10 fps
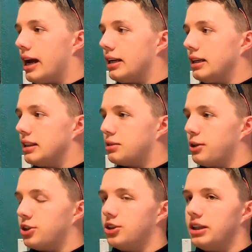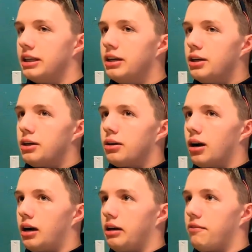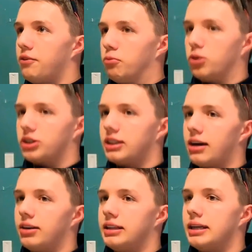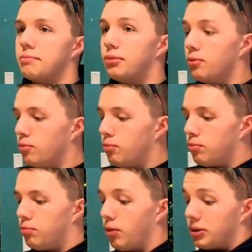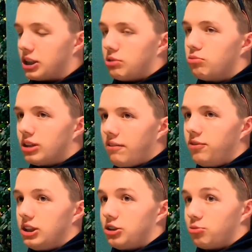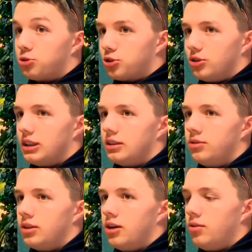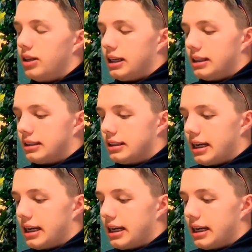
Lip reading: And especially if it works out in the end. But what we definitely shouldn't do though is